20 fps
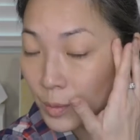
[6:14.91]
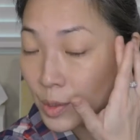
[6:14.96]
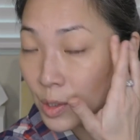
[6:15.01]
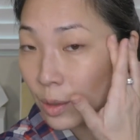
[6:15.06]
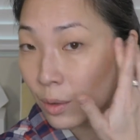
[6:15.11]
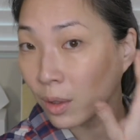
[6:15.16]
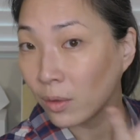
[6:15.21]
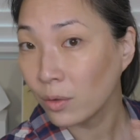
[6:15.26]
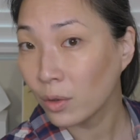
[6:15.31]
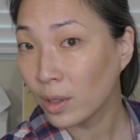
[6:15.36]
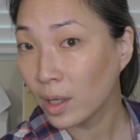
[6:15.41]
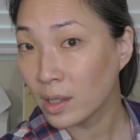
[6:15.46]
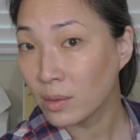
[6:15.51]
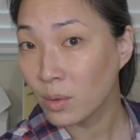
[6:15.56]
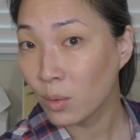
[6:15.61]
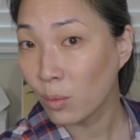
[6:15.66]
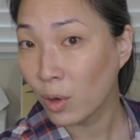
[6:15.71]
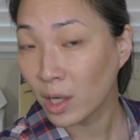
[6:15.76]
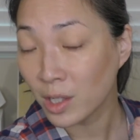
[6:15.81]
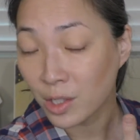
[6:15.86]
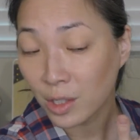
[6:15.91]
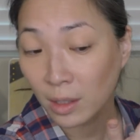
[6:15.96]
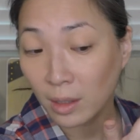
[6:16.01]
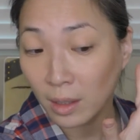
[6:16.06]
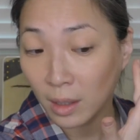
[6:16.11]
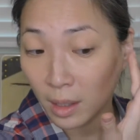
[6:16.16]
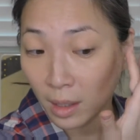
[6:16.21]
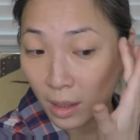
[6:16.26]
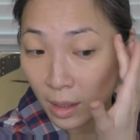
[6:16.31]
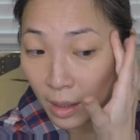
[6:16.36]
So have you guys been
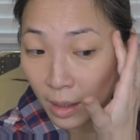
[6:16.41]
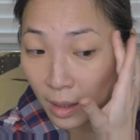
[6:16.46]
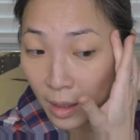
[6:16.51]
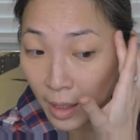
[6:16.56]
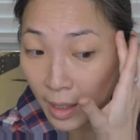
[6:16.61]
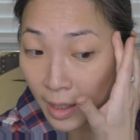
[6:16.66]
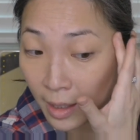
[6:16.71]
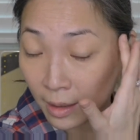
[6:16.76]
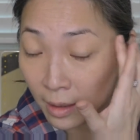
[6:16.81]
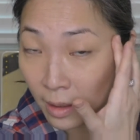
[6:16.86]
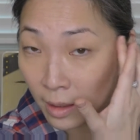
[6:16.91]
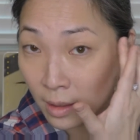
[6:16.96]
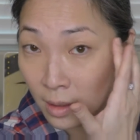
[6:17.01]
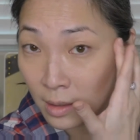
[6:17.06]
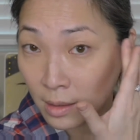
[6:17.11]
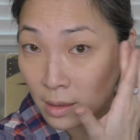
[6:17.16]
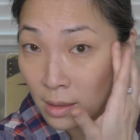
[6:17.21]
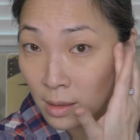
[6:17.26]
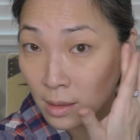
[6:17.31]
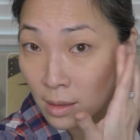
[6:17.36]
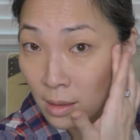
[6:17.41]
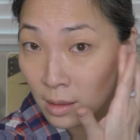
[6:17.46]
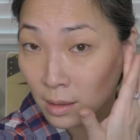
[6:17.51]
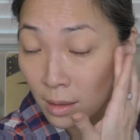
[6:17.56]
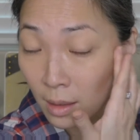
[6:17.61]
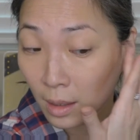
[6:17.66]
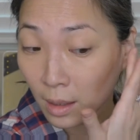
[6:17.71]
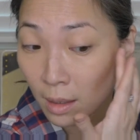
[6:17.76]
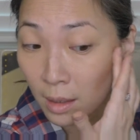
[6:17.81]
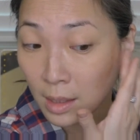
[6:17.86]
watching The Alienist
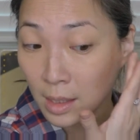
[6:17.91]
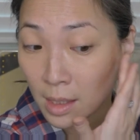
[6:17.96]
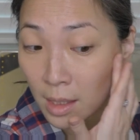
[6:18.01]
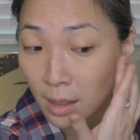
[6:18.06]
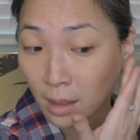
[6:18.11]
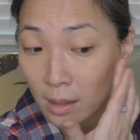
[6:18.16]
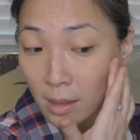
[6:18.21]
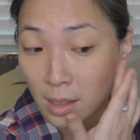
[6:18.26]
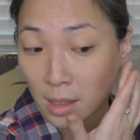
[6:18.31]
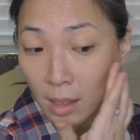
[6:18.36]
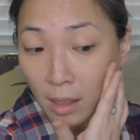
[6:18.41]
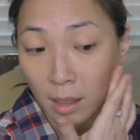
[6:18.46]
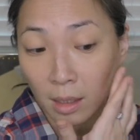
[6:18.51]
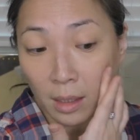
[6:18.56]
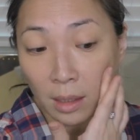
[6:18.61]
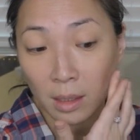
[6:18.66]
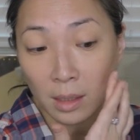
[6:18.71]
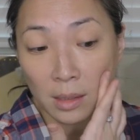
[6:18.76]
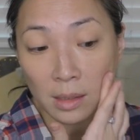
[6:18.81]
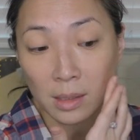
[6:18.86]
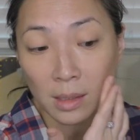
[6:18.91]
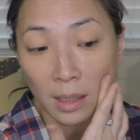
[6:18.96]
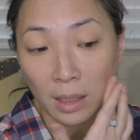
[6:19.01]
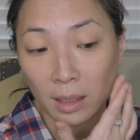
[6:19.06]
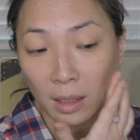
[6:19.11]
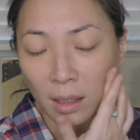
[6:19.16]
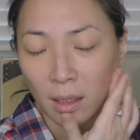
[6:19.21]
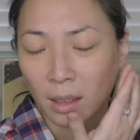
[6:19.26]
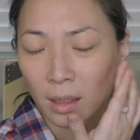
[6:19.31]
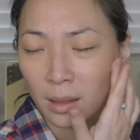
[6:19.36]
on TNT? It's
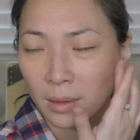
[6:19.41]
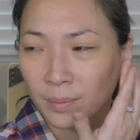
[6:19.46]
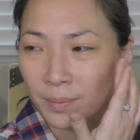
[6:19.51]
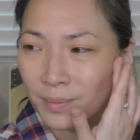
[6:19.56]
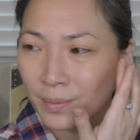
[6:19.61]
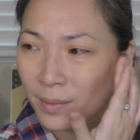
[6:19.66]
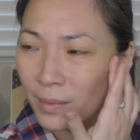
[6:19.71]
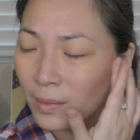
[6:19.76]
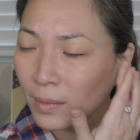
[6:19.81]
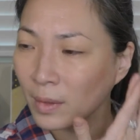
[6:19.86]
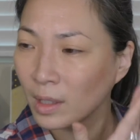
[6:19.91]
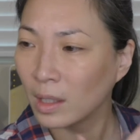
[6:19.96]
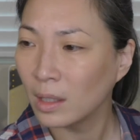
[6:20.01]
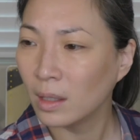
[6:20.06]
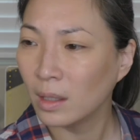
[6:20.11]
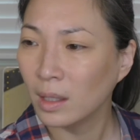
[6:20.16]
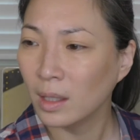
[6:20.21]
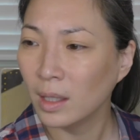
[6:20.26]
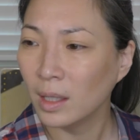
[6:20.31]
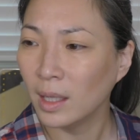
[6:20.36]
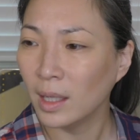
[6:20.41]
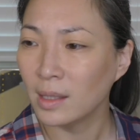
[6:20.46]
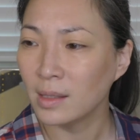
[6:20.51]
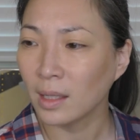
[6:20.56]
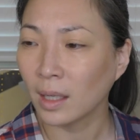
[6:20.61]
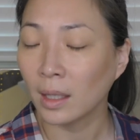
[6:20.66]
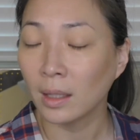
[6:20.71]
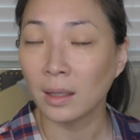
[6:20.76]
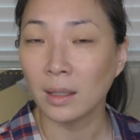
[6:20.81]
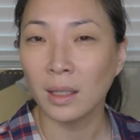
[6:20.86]
like a
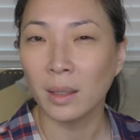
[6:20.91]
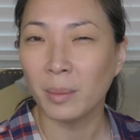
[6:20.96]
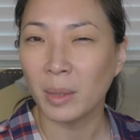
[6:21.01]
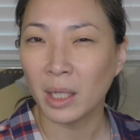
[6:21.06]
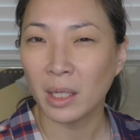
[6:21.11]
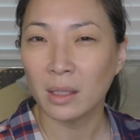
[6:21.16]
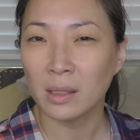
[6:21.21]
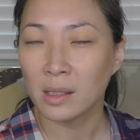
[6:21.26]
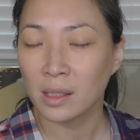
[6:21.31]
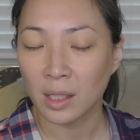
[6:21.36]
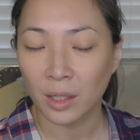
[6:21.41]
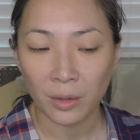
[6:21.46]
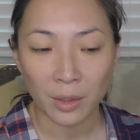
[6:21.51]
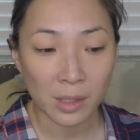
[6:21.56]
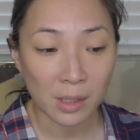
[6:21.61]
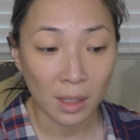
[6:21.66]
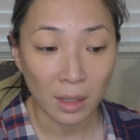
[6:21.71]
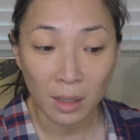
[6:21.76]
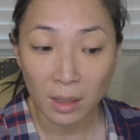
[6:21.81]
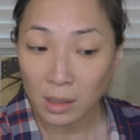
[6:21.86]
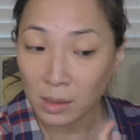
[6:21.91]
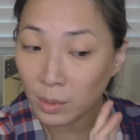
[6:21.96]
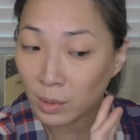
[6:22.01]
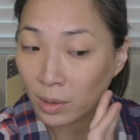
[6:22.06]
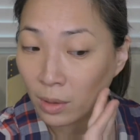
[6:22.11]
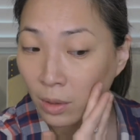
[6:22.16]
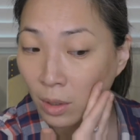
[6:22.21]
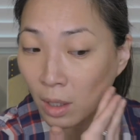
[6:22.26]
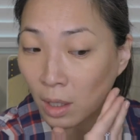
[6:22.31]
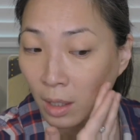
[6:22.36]
limited series, I think is
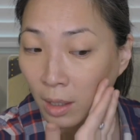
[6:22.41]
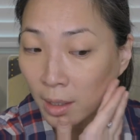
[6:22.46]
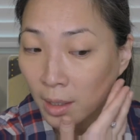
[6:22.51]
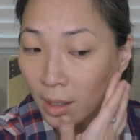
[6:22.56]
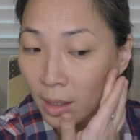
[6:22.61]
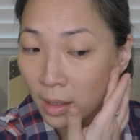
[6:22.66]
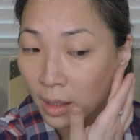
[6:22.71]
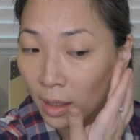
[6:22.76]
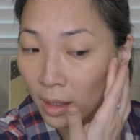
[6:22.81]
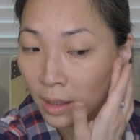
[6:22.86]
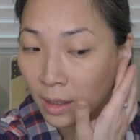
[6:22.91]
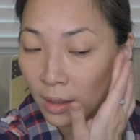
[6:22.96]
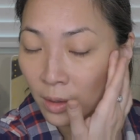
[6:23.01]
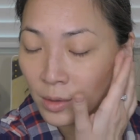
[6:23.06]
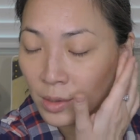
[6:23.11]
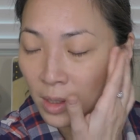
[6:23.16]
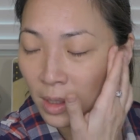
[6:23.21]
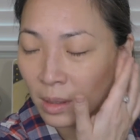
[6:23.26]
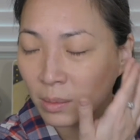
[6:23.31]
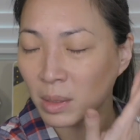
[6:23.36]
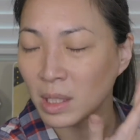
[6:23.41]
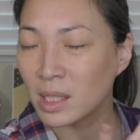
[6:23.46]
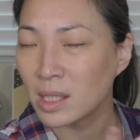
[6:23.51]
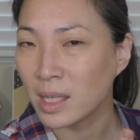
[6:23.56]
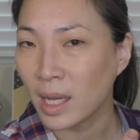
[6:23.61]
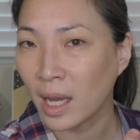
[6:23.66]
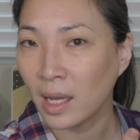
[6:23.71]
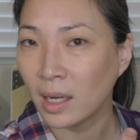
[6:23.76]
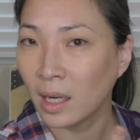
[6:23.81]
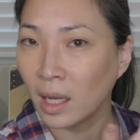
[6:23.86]
what they're calling it. I think there's going to be
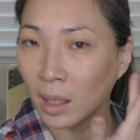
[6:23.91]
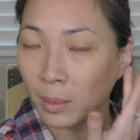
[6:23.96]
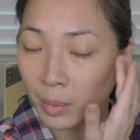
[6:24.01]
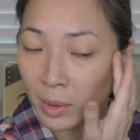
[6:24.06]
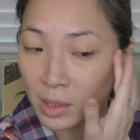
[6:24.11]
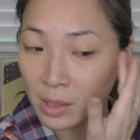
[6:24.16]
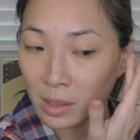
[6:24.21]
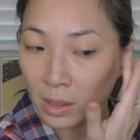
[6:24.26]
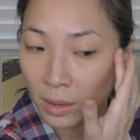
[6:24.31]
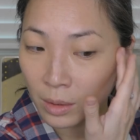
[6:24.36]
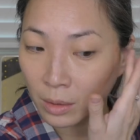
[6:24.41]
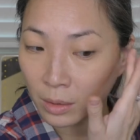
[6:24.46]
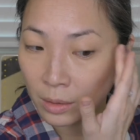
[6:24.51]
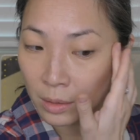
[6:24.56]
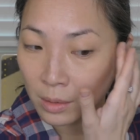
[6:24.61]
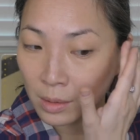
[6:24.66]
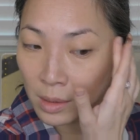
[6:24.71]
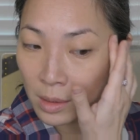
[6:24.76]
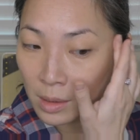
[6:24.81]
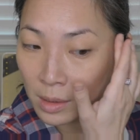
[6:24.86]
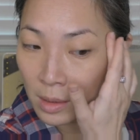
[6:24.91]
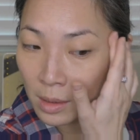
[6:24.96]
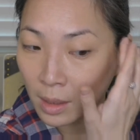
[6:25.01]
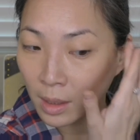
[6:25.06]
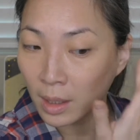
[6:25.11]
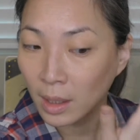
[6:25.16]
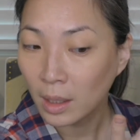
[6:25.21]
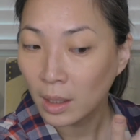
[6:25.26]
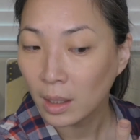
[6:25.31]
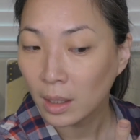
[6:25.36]
10 episodes
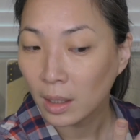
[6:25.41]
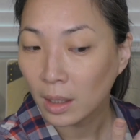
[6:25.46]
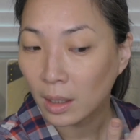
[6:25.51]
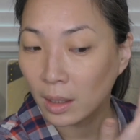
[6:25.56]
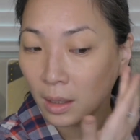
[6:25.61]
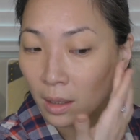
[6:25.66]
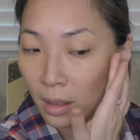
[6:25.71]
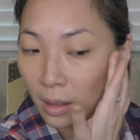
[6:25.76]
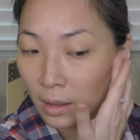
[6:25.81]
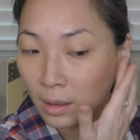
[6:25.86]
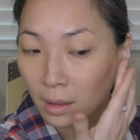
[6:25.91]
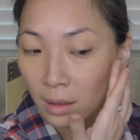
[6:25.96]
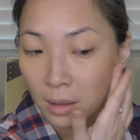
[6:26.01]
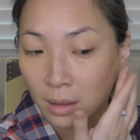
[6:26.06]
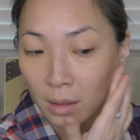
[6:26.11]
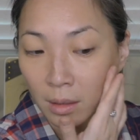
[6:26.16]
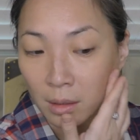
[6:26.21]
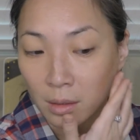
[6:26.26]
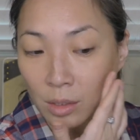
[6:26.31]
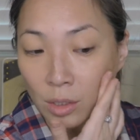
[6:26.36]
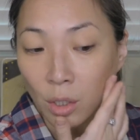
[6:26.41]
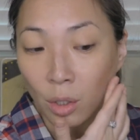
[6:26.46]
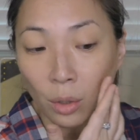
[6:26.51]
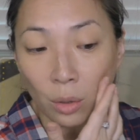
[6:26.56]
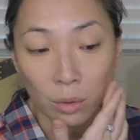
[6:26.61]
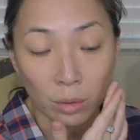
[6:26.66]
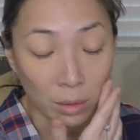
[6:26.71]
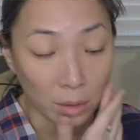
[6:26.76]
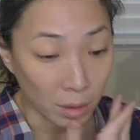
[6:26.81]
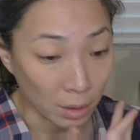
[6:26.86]
in
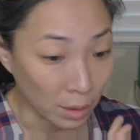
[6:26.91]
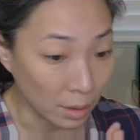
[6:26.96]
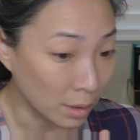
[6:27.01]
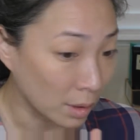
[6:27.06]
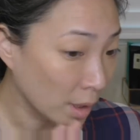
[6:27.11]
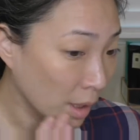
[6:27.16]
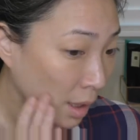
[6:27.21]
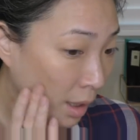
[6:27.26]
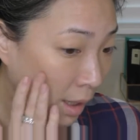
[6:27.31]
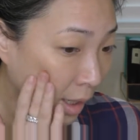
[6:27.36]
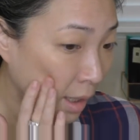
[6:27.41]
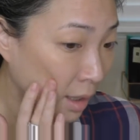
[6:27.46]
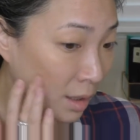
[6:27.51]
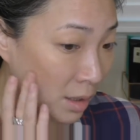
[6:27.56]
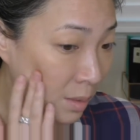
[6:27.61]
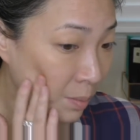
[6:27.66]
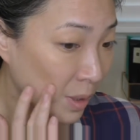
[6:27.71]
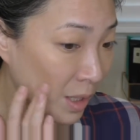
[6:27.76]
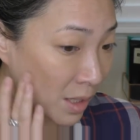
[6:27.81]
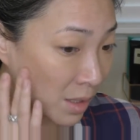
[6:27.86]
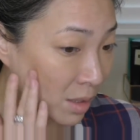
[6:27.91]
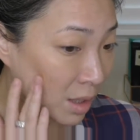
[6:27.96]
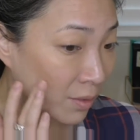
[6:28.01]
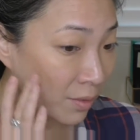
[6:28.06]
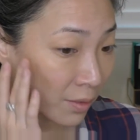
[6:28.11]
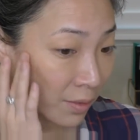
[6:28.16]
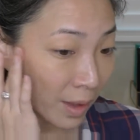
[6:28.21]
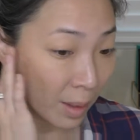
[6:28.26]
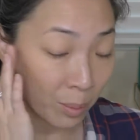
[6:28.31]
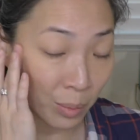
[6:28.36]
total, and it's based
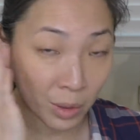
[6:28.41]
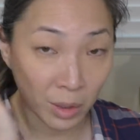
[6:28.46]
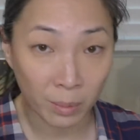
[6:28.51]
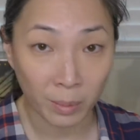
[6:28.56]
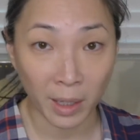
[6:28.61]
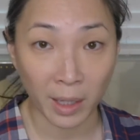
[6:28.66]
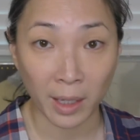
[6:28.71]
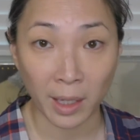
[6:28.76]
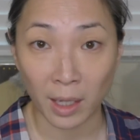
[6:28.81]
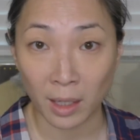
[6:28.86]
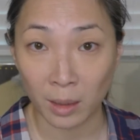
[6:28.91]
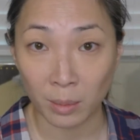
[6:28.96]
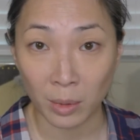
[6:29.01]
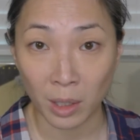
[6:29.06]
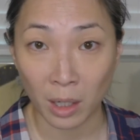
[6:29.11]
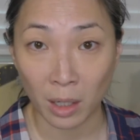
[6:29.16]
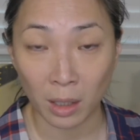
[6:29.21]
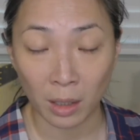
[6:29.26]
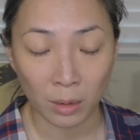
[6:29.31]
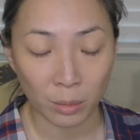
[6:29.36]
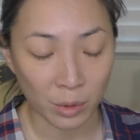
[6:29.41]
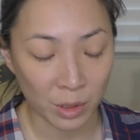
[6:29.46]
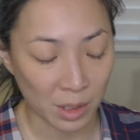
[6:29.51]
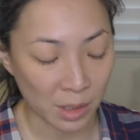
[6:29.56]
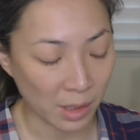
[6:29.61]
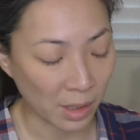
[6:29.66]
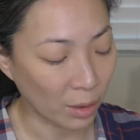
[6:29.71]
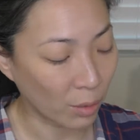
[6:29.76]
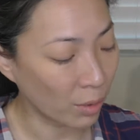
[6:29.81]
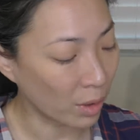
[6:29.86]
off of that book by Caleb Carr, which
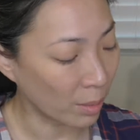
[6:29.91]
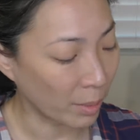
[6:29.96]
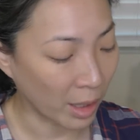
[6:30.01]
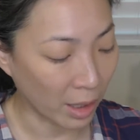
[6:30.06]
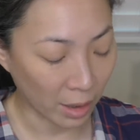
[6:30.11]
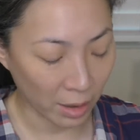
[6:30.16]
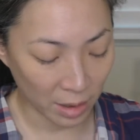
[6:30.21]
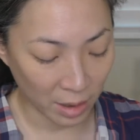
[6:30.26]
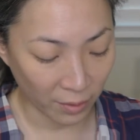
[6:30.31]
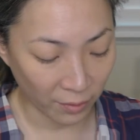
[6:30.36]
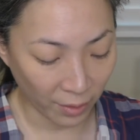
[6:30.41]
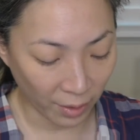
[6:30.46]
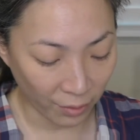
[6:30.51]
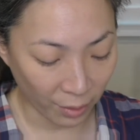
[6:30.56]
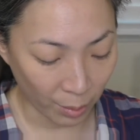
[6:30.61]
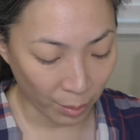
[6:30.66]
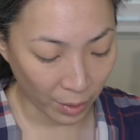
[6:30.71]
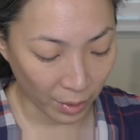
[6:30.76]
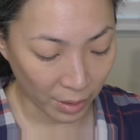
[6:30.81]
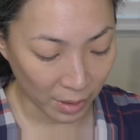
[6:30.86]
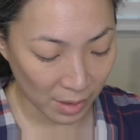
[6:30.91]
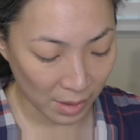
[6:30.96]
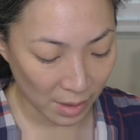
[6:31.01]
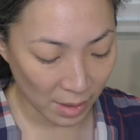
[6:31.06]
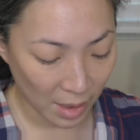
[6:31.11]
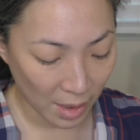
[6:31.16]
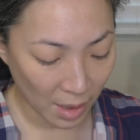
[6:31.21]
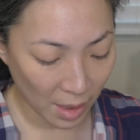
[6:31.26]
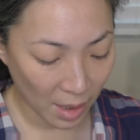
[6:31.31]
is like one of my all-time favorite books.